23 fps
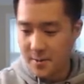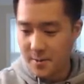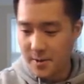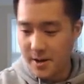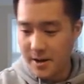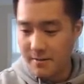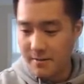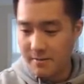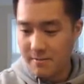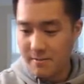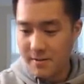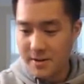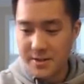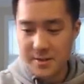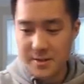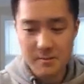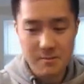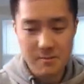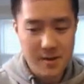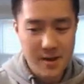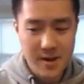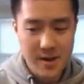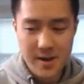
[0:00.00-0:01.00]
We have
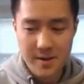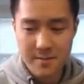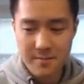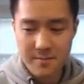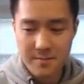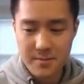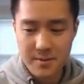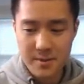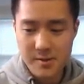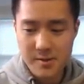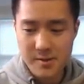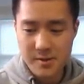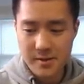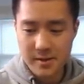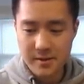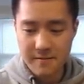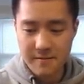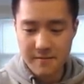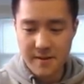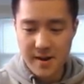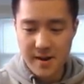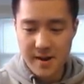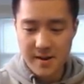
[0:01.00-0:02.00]
Reshiram using a
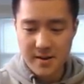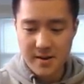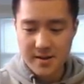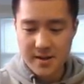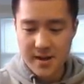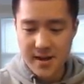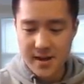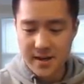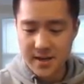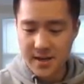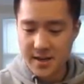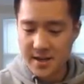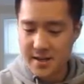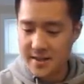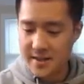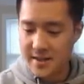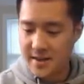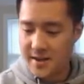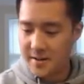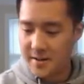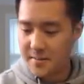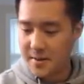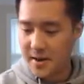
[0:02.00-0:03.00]
fire attack on
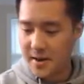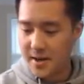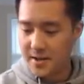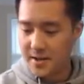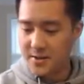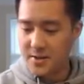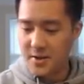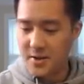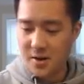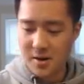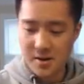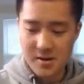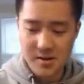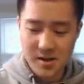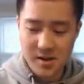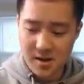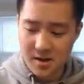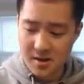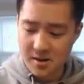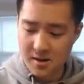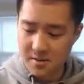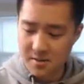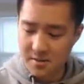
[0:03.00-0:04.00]
them, and
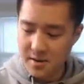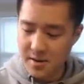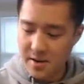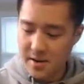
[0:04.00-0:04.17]
Charizard